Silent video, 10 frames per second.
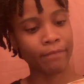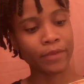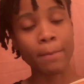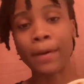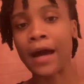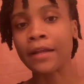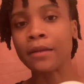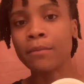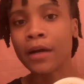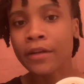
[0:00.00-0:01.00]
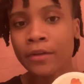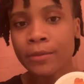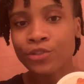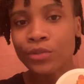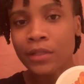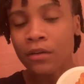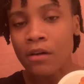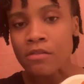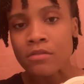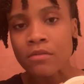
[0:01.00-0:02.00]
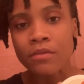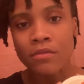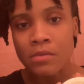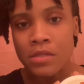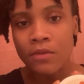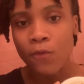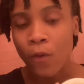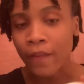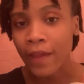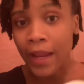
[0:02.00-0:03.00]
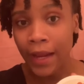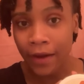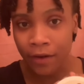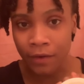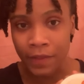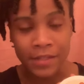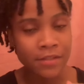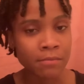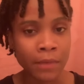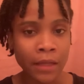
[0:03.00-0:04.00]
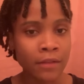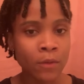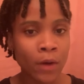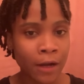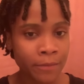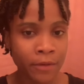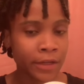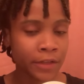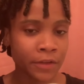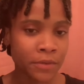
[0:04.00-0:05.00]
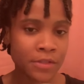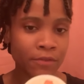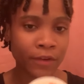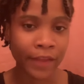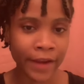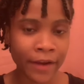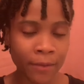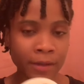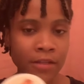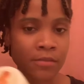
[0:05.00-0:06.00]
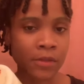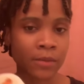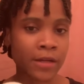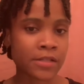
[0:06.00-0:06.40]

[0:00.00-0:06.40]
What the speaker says: a body butter, but you can also use it for the hair. That's mainly why I brought it, to use it for the hair, because me and my